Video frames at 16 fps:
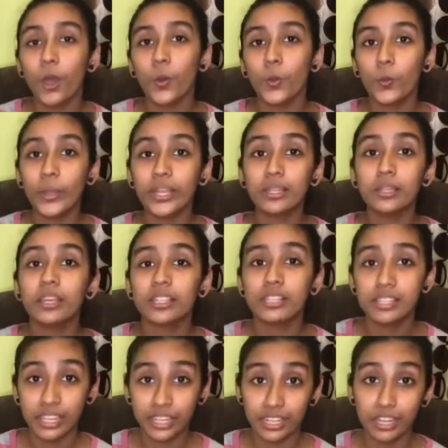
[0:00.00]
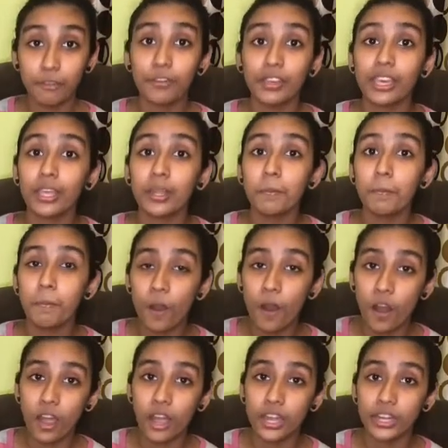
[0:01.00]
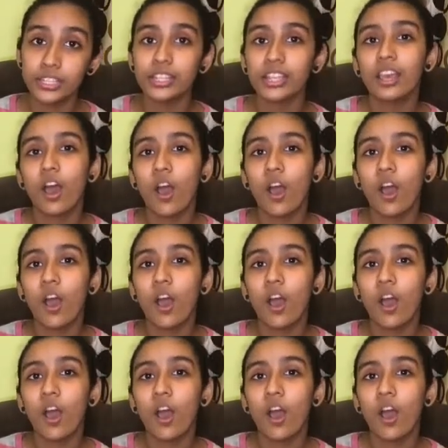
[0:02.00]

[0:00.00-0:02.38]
with significant parts